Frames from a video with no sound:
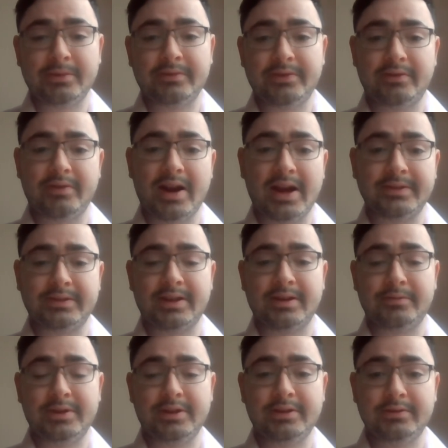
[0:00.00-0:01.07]
of the graphs
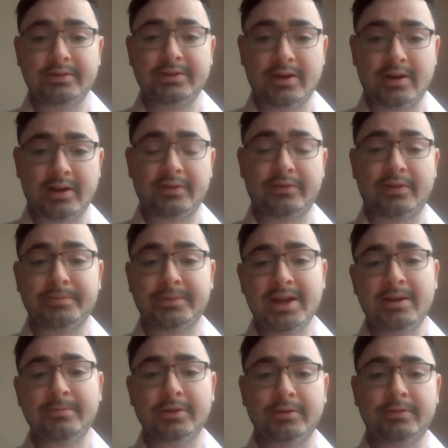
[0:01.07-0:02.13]
that we use are from
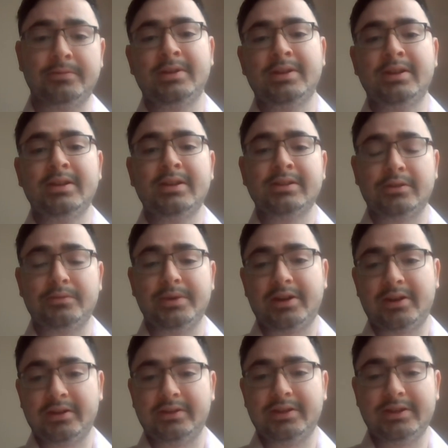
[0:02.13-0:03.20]
Tableau. So we
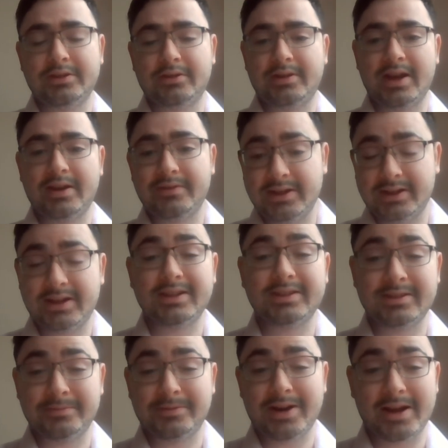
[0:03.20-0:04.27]
currently don't have any
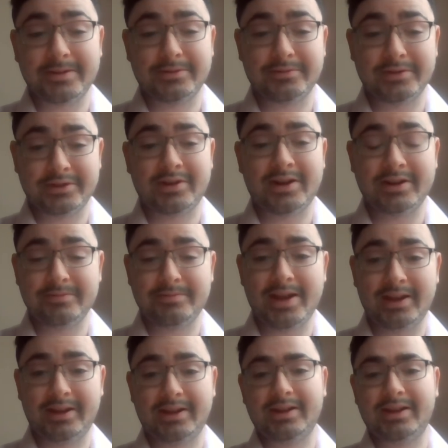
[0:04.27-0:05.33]
custom graphs, so we're trying to
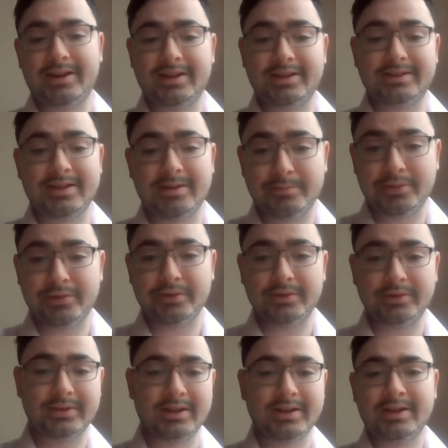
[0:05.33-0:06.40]
make it as
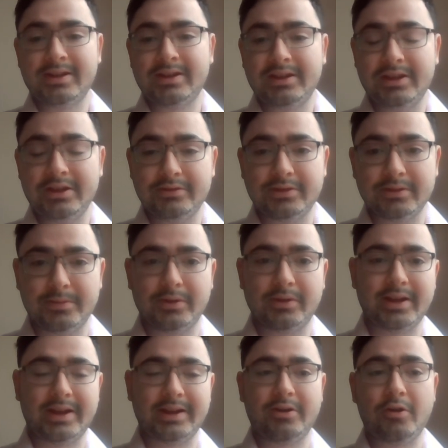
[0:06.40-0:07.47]
simple,
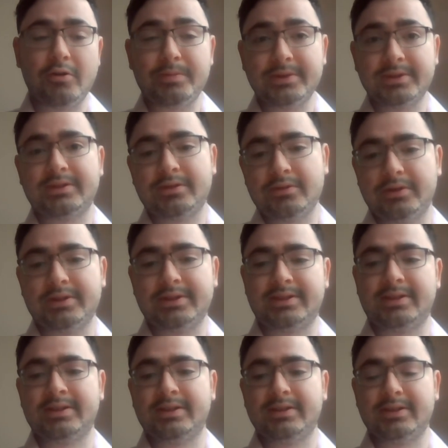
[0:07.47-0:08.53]
usable, and open
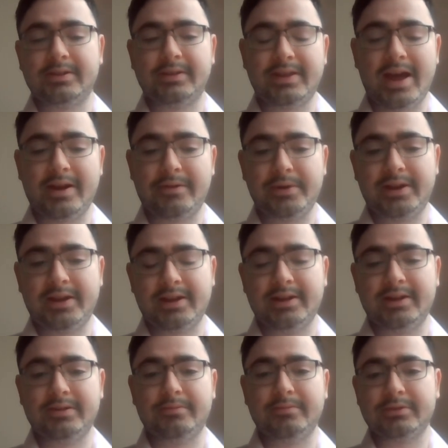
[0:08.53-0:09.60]
source that we
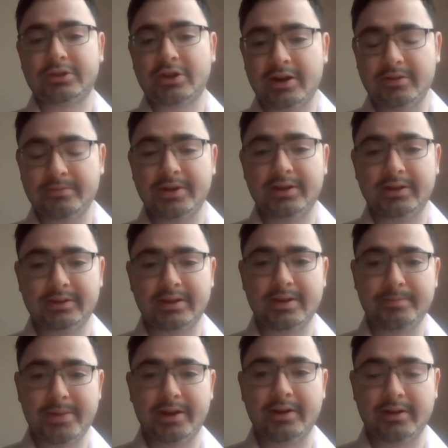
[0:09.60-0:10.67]
can try to build
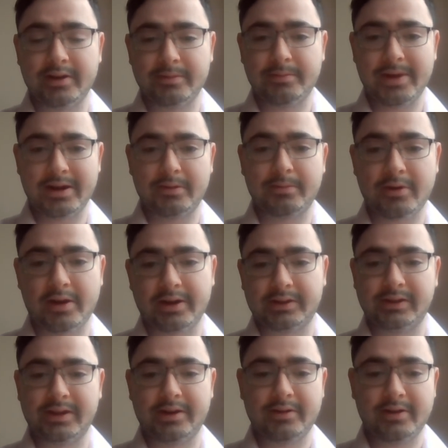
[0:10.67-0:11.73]
a bigger and better product later